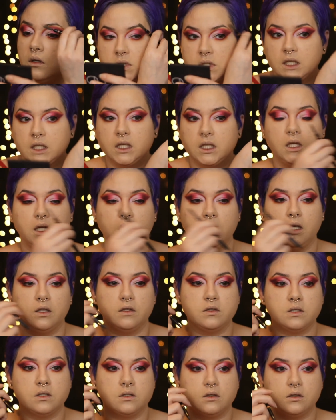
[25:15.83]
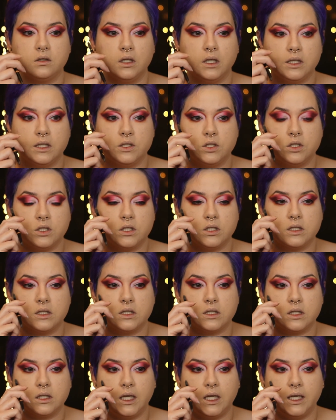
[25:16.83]
But see, it's
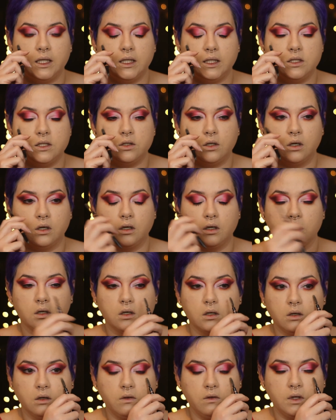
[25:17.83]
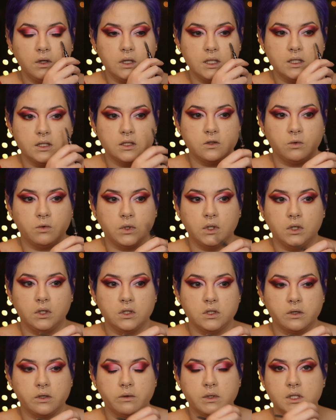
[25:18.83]
just slightly darker than this
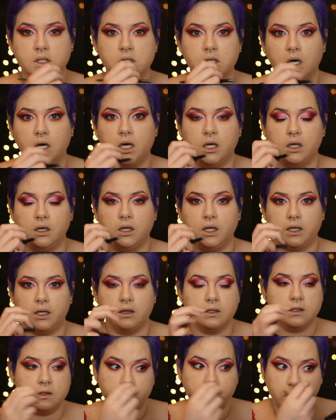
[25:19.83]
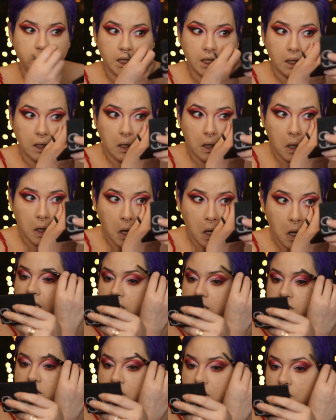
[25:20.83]
one. So it's not like this big,
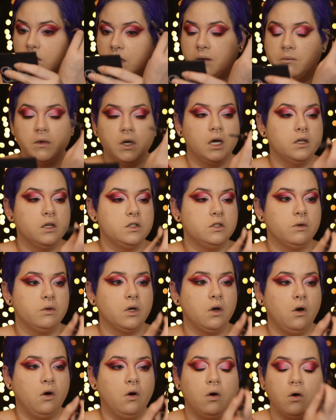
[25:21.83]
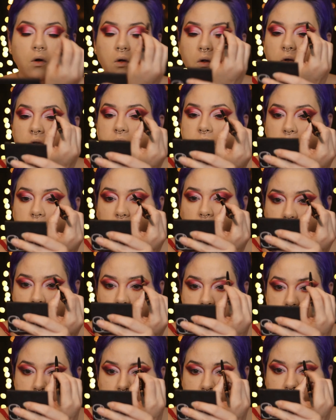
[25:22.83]
yeah, so I'm not doing a whole
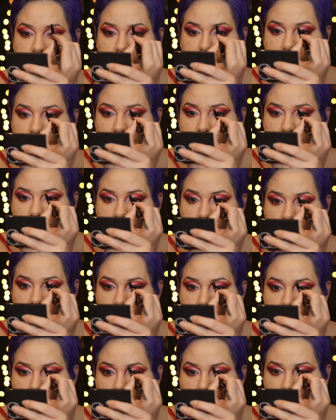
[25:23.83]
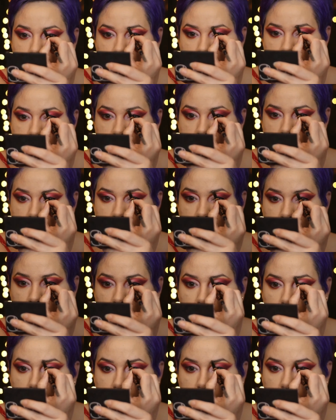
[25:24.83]
lot of definition. It's just
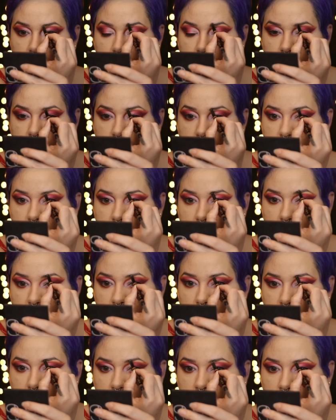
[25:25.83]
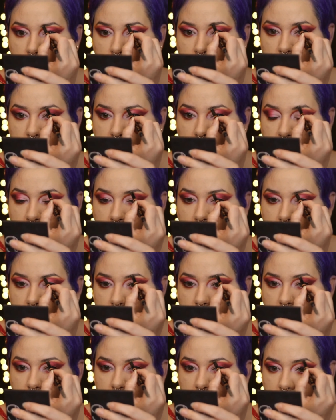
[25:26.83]
kind of giving it a little more
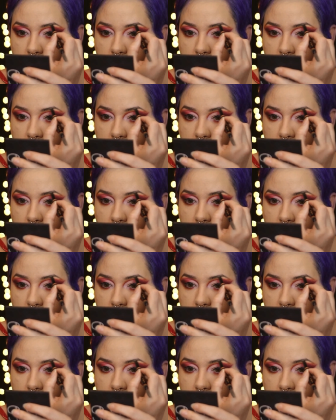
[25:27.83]
depth